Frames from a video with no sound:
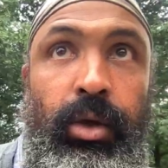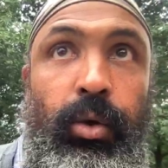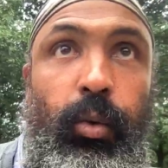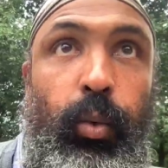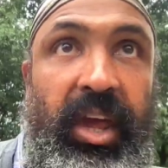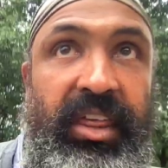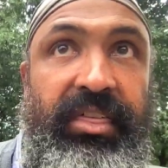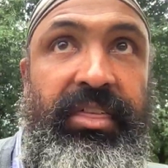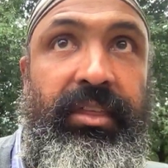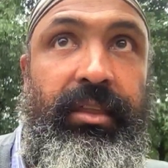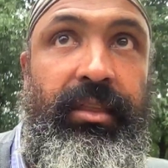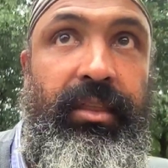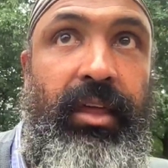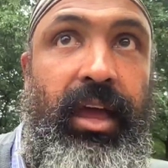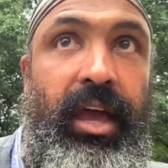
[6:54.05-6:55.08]
with
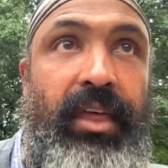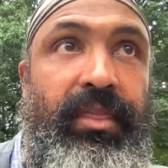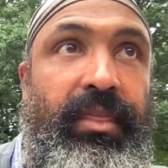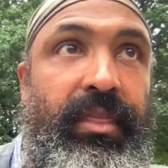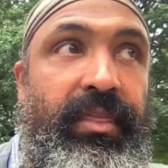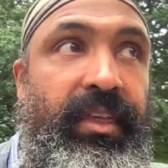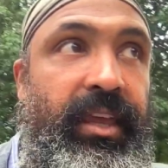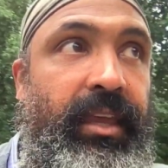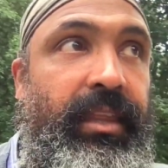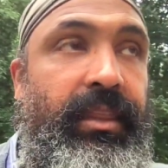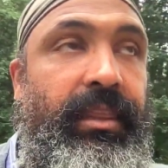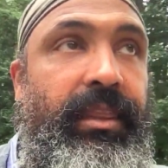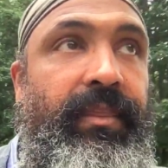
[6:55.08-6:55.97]
the